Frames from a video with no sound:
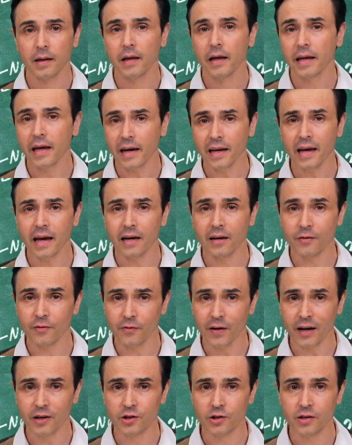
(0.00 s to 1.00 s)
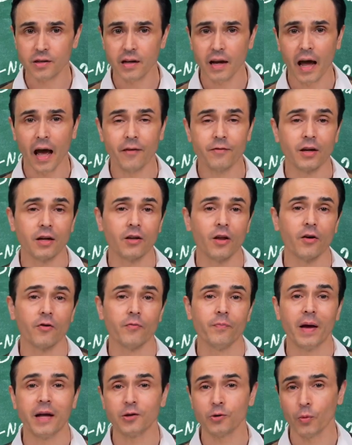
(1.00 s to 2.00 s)
Getting an infection, having a lot of
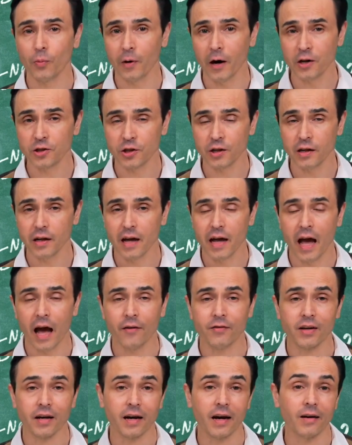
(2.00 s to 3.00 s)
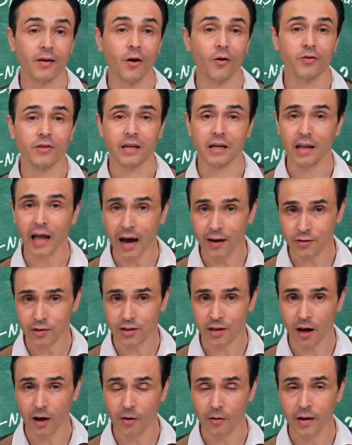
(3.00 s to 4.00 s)
mental pressure, having an unhealthy
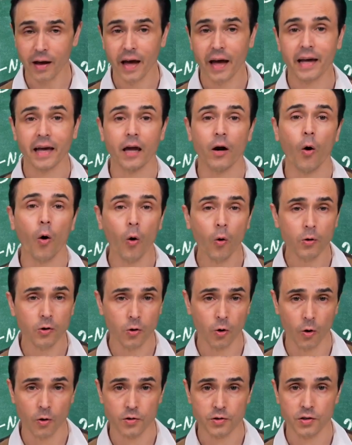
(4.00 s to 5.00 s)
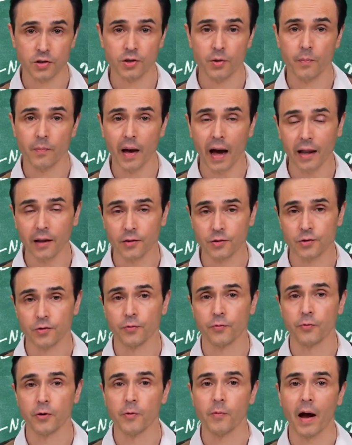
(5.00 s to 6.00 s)
lifestyle can all cause this imbalance of
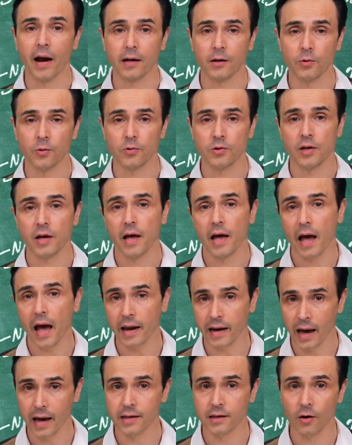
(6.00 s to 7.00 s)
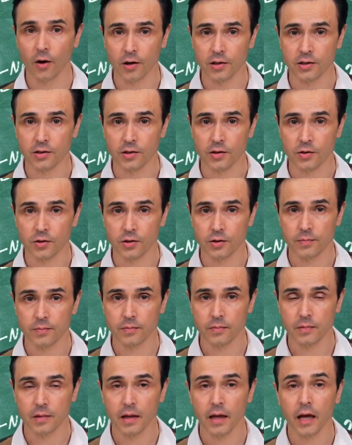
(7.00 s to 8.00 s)
free radicals and antioxidants,
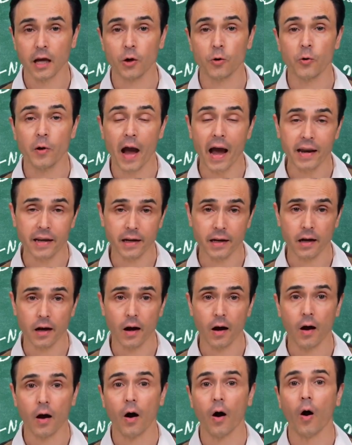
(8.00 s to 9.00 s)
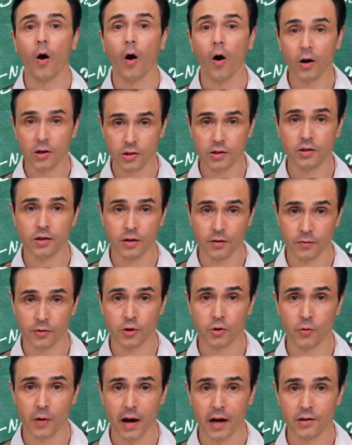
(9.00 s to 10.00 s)
creating oxidative
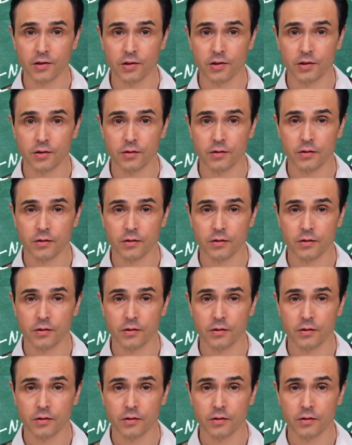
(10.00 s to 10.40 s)
stress.